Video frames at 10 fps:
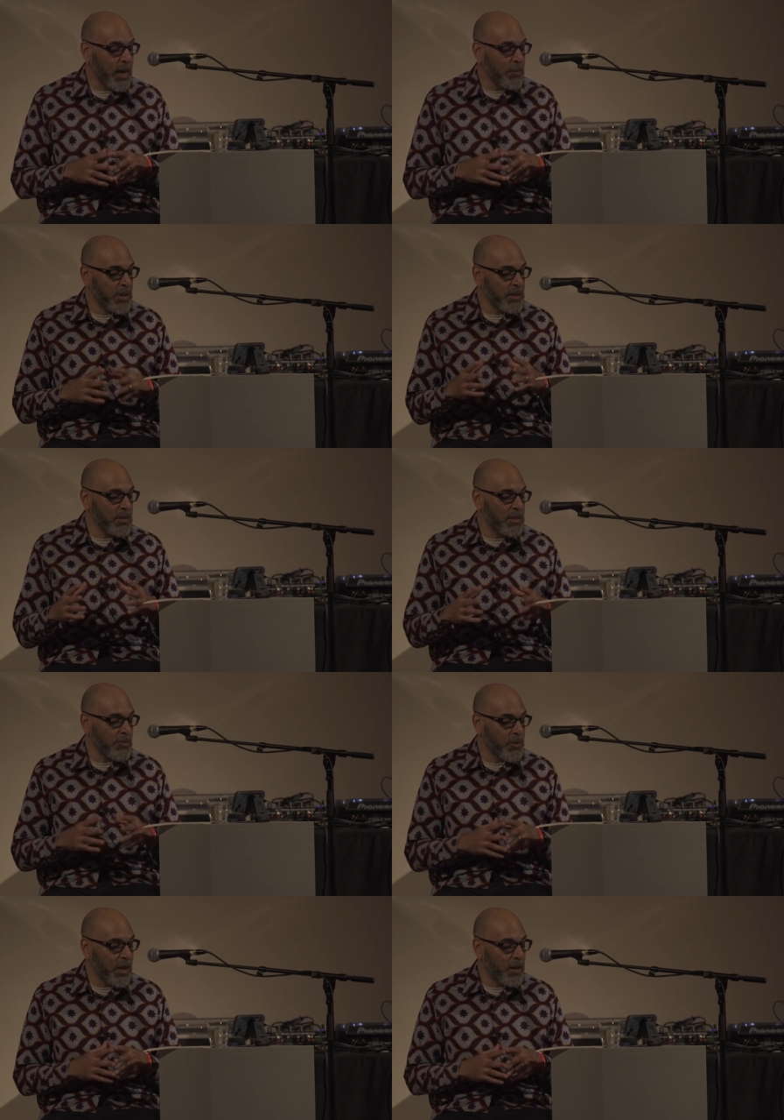communist at
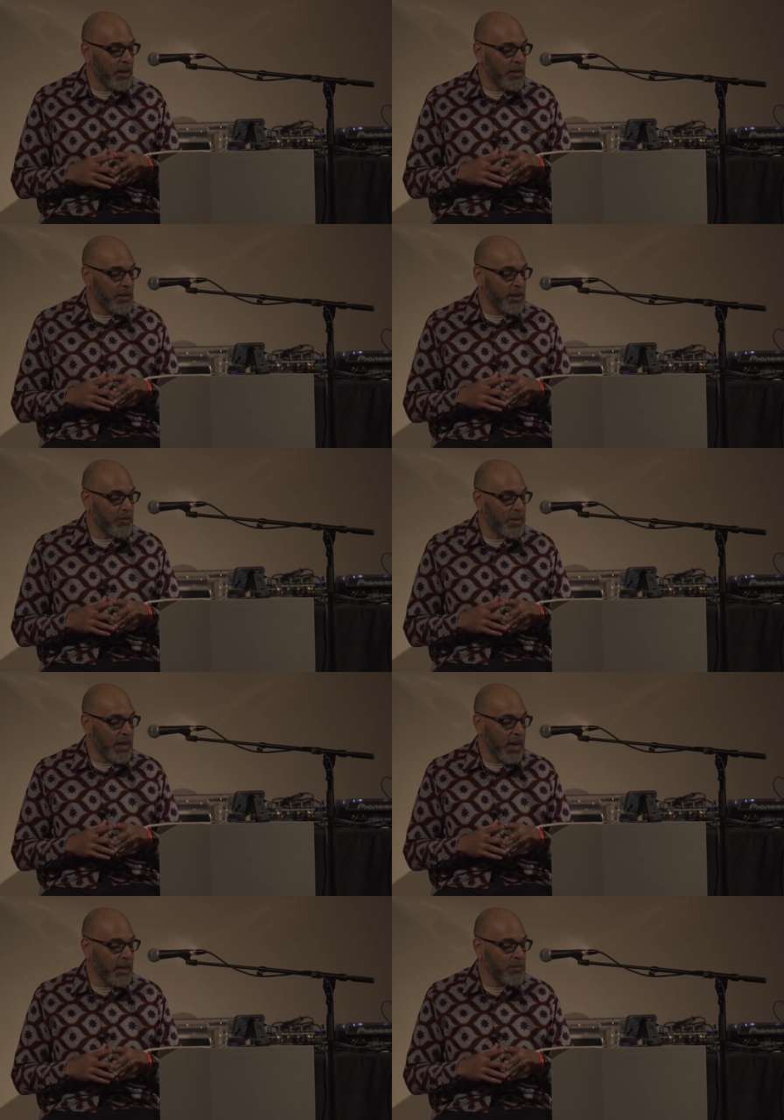different, at different
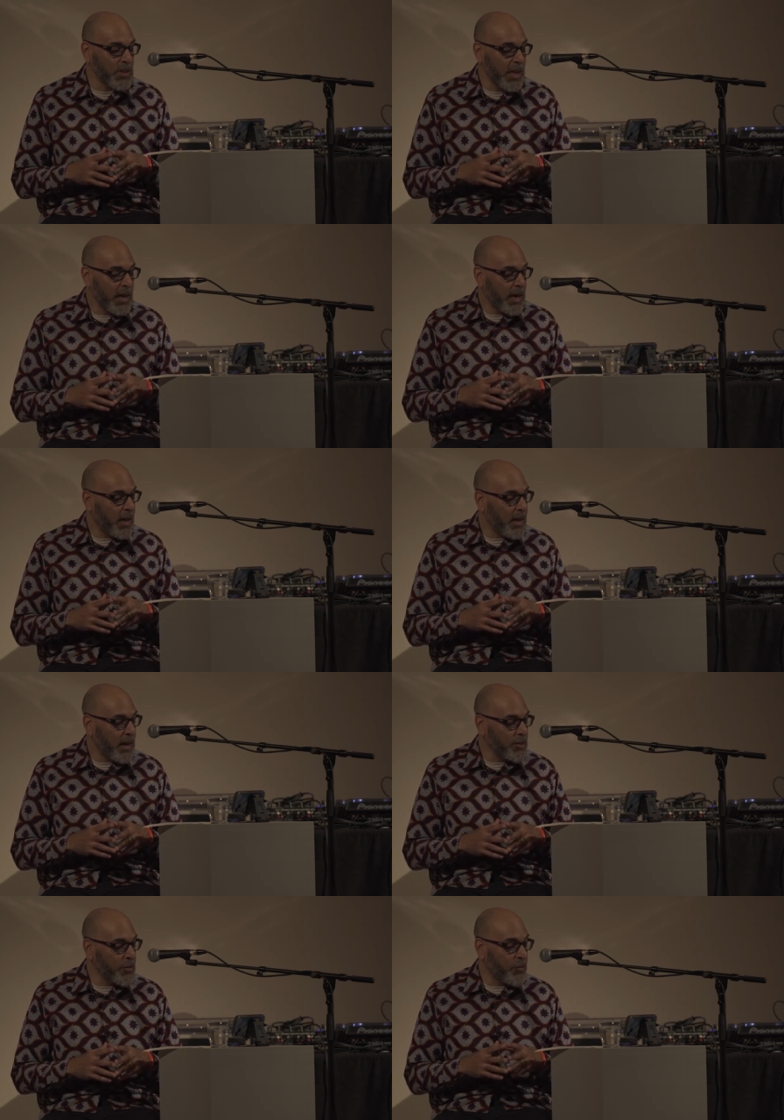times, uh,
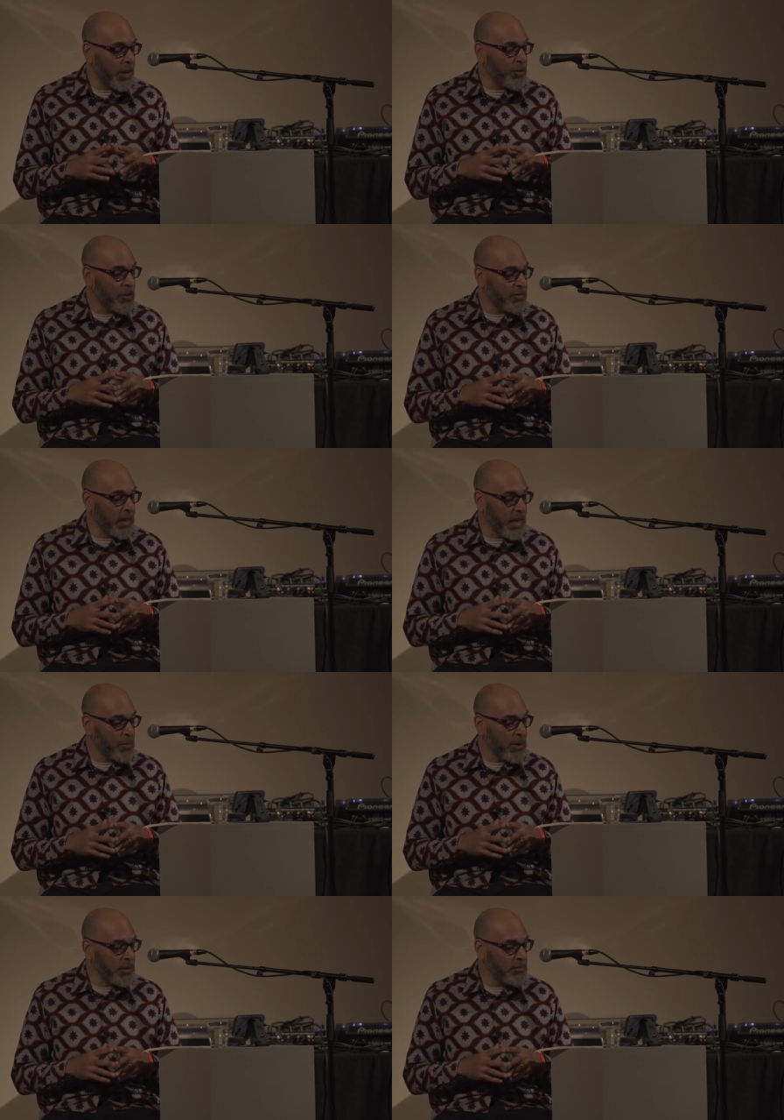a defender of
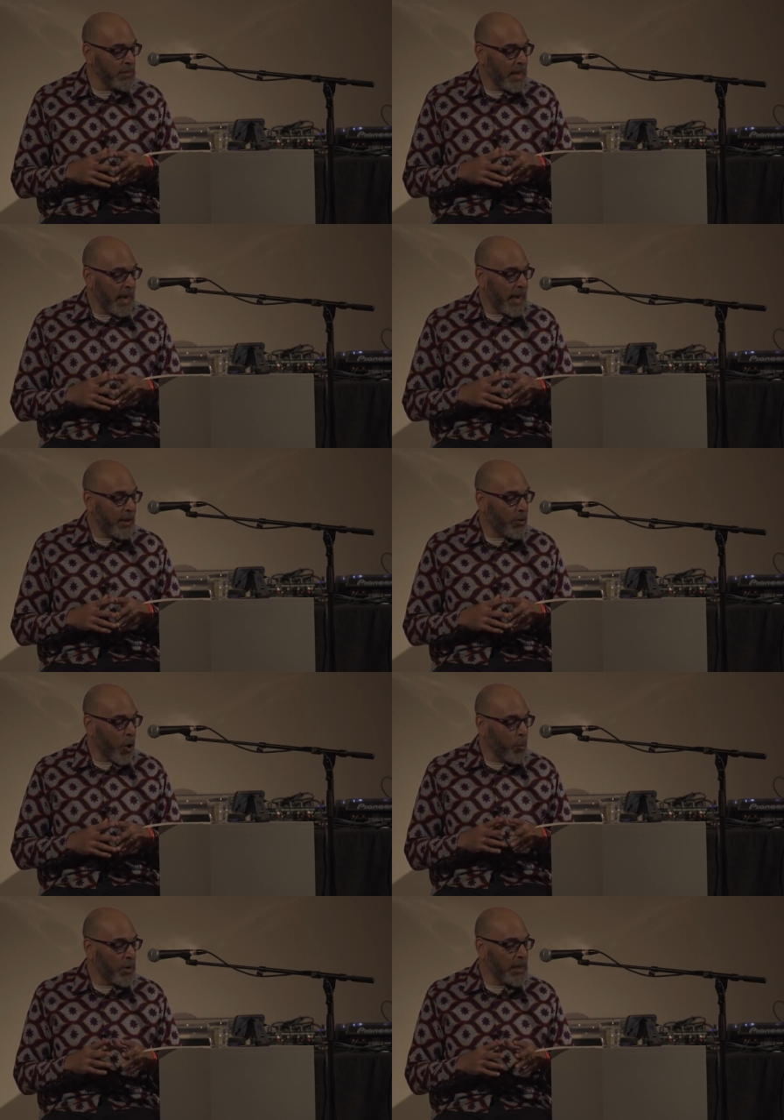labor, and
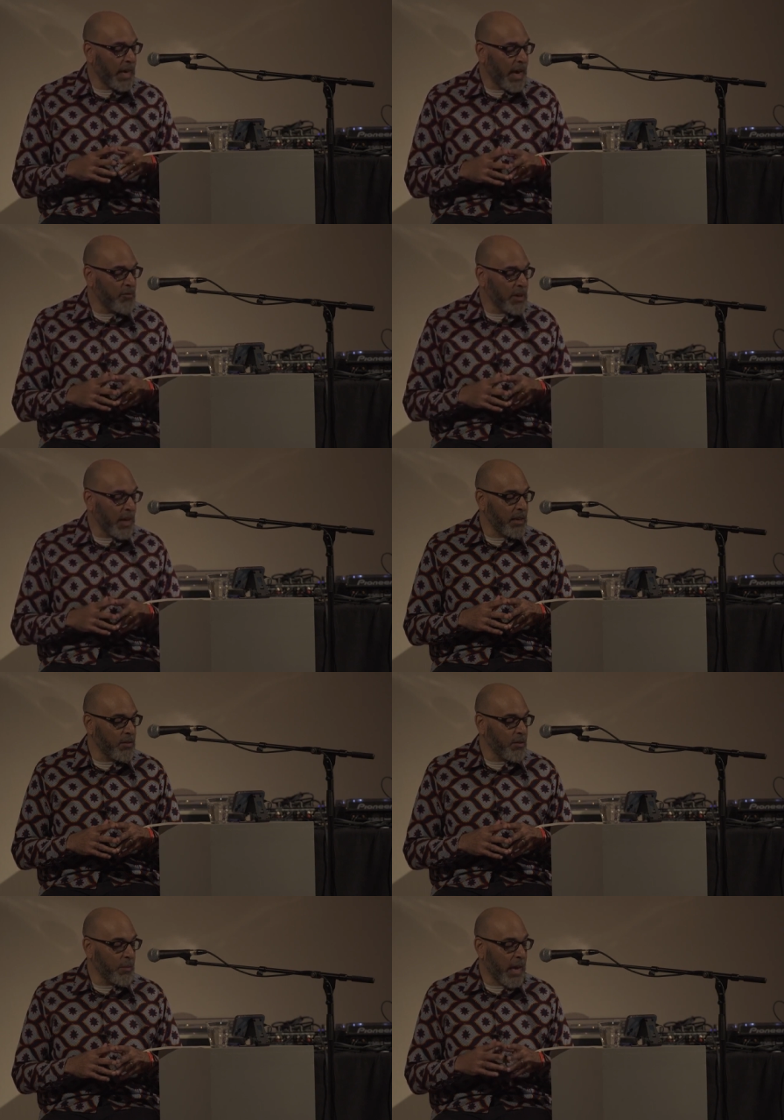openly
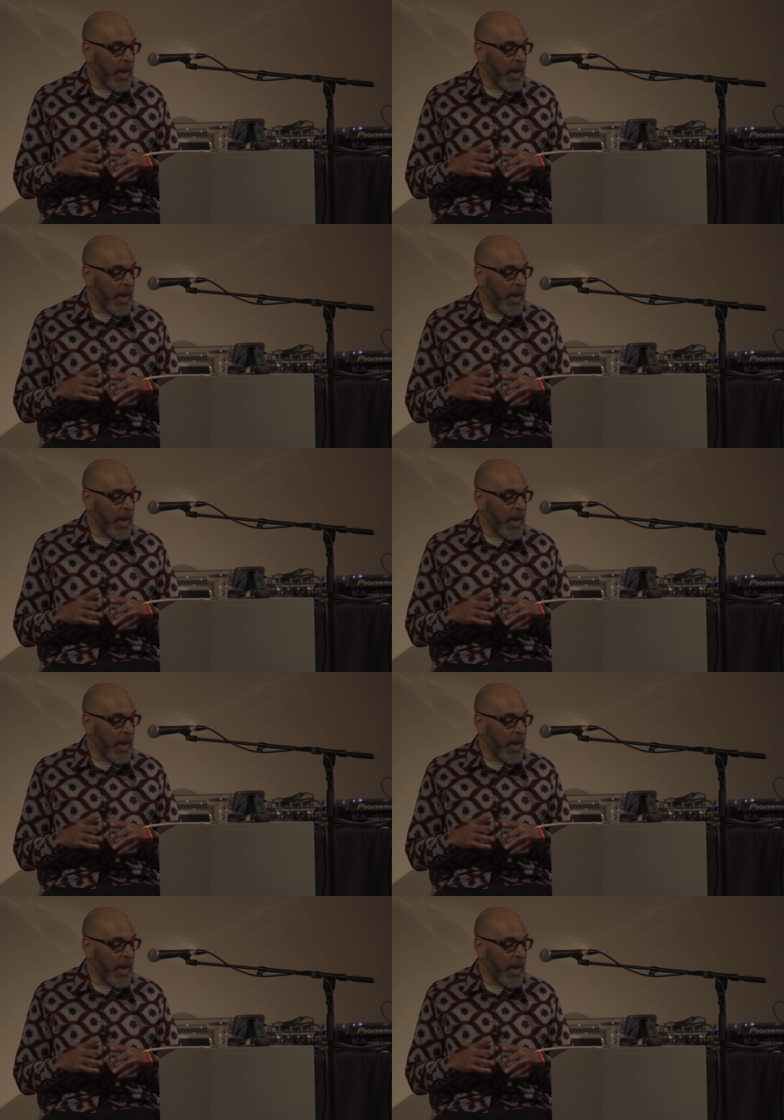advocated on the